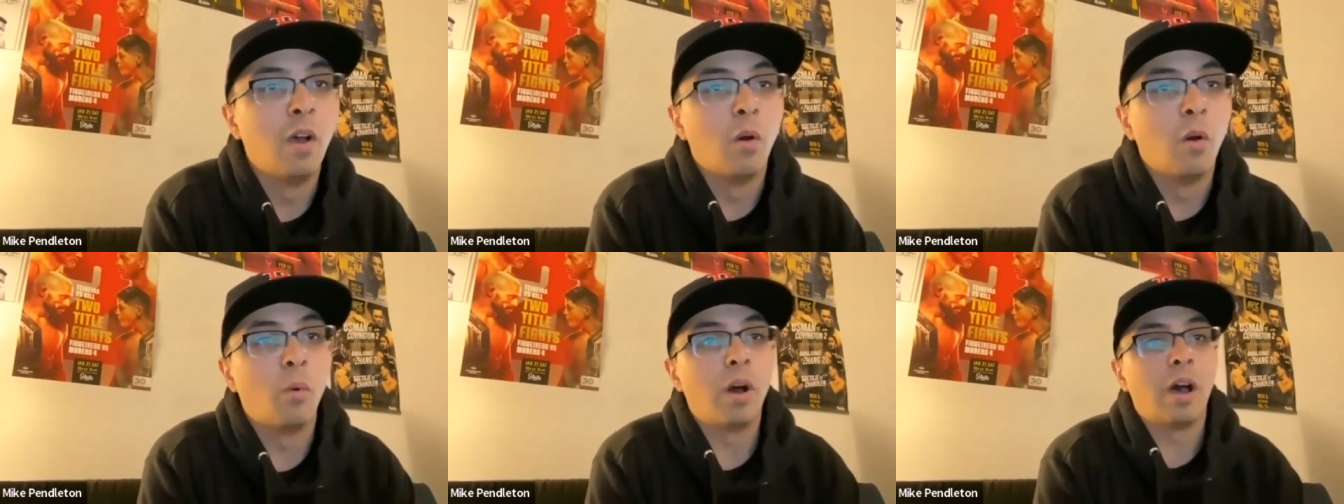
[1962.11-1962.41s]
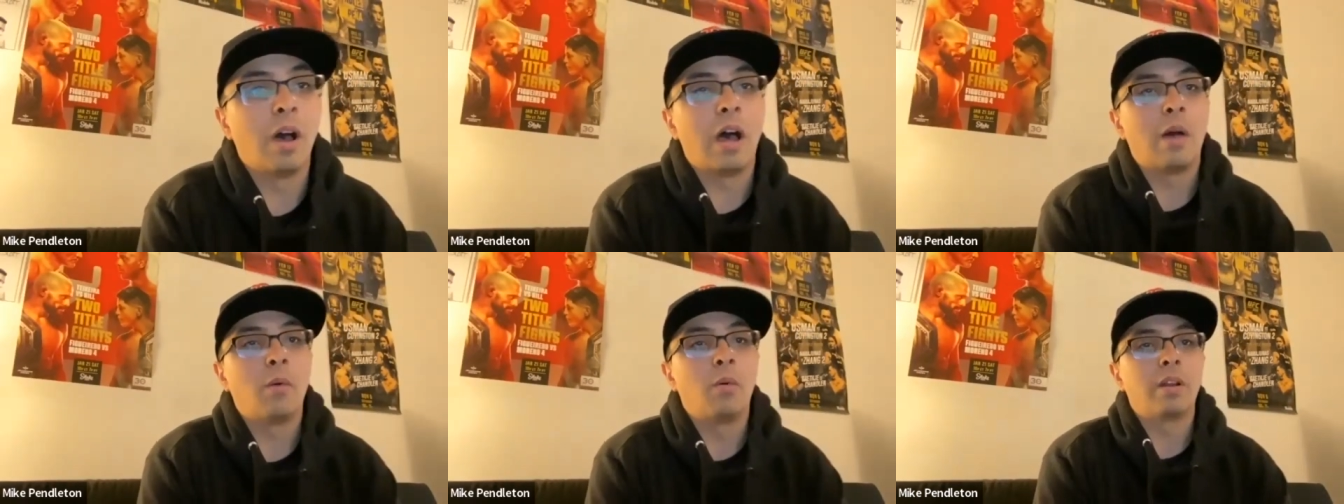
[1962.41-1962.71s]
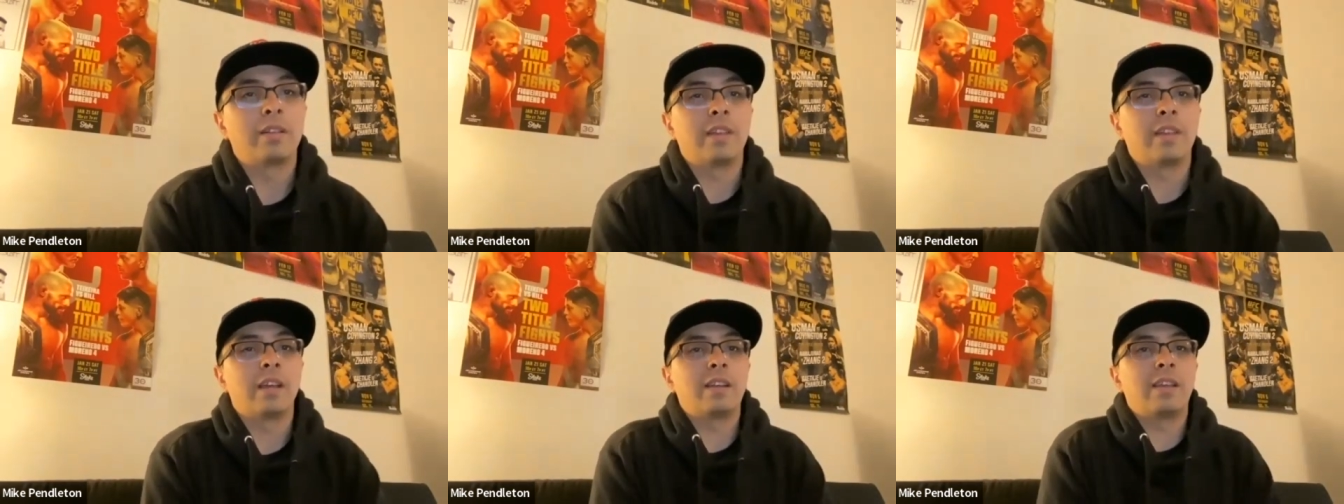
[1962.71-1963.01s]
Well, I want
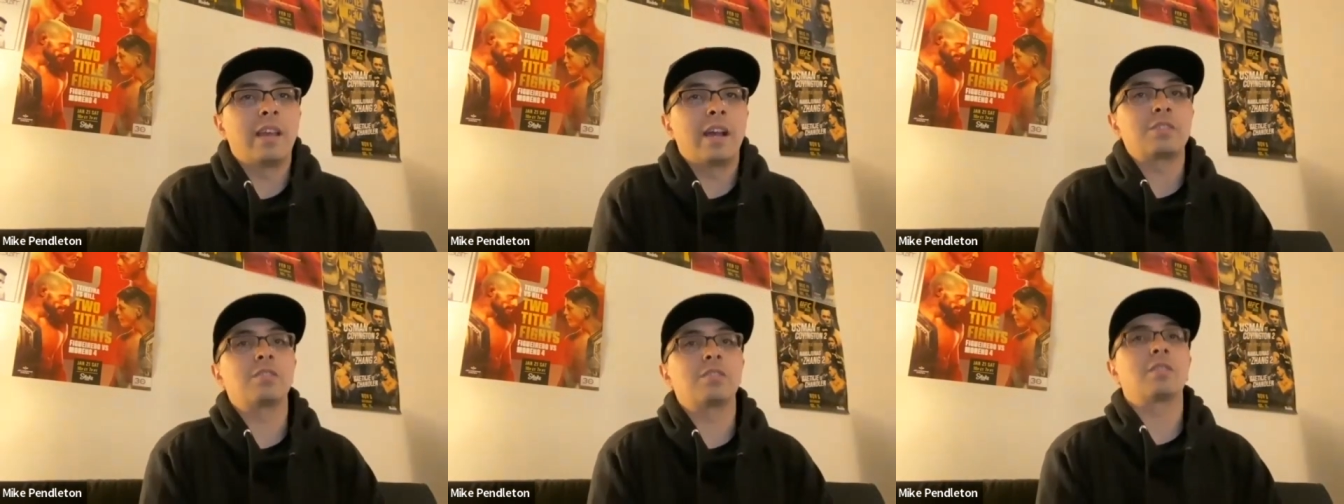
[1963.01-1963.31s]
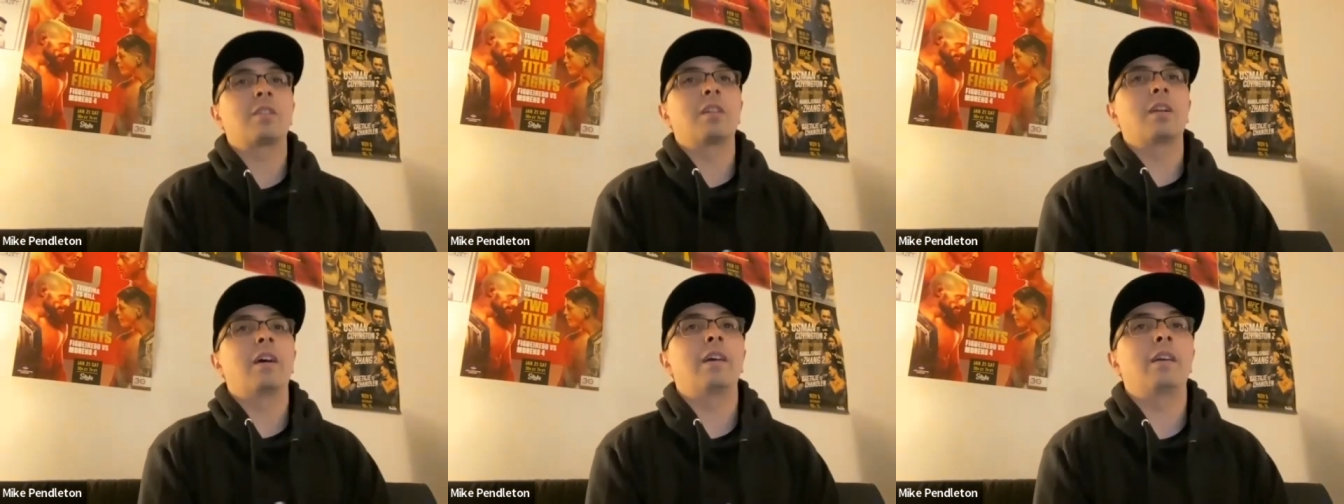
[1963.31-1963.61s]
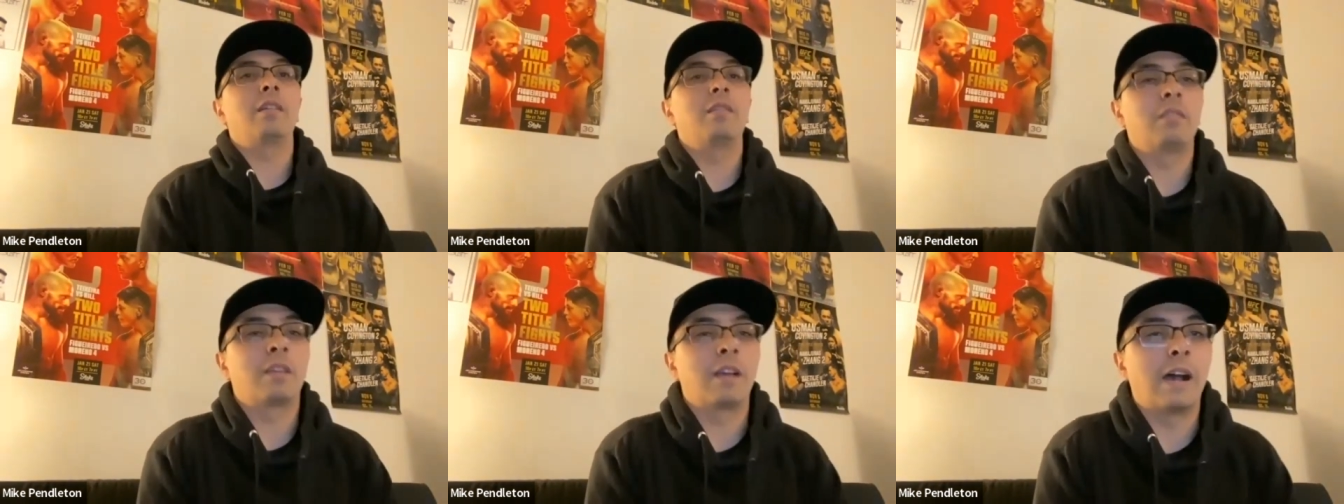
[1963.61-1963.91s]
to thank Cassius
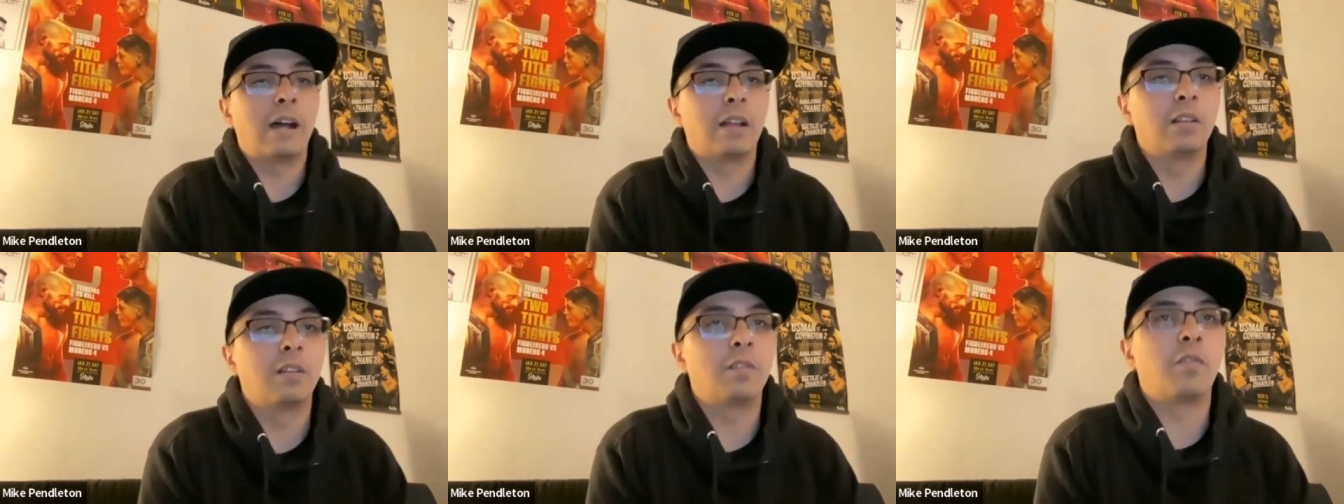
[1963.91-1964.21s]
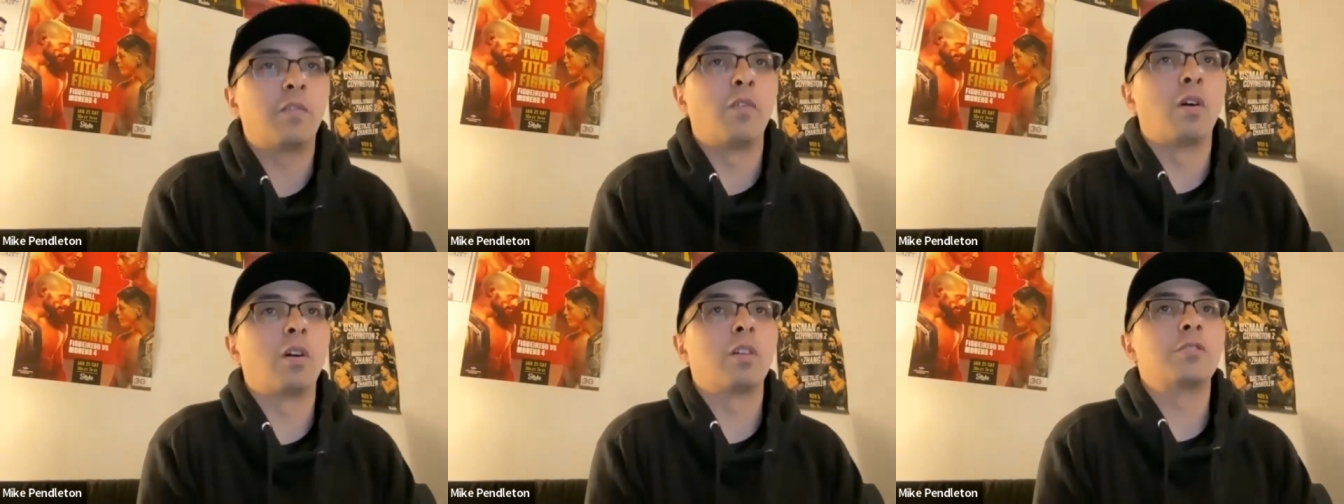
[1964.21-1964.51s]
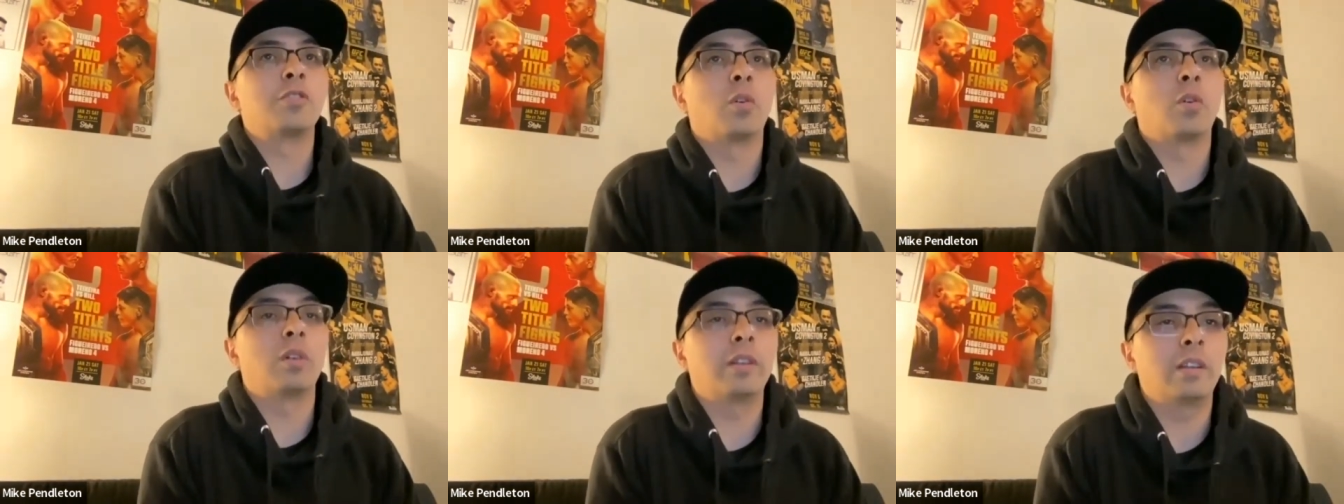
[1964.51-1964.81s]
Clay Collard for
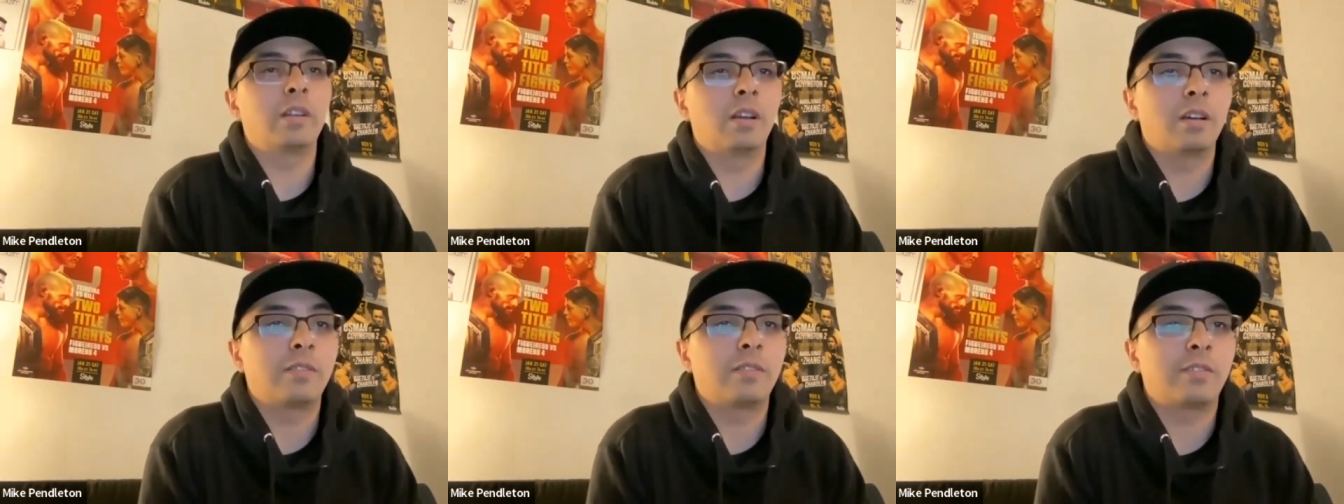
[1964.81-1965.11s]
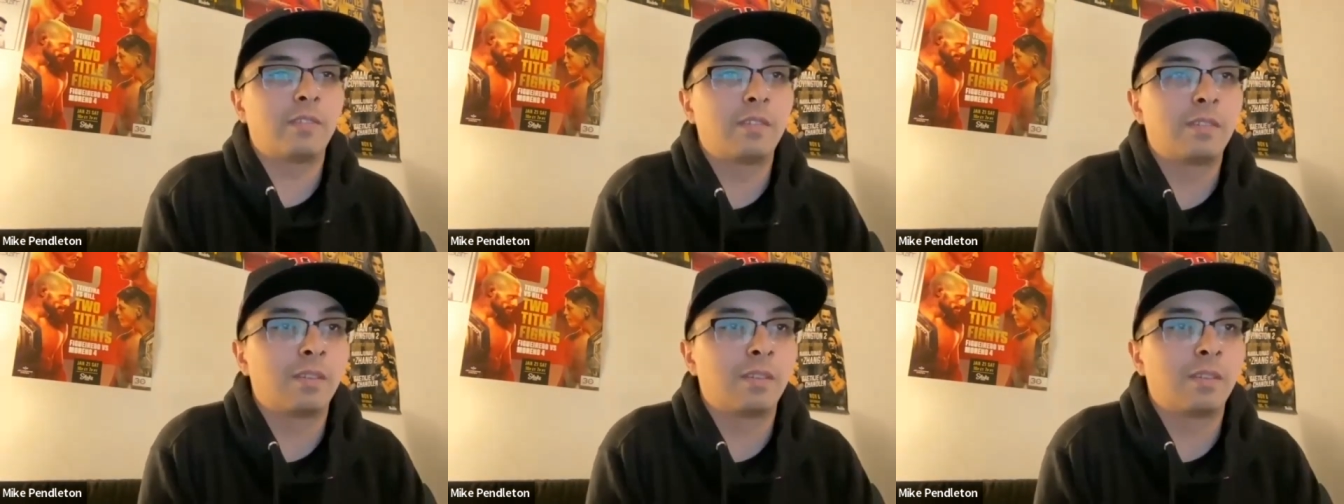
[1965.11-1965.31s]
joining us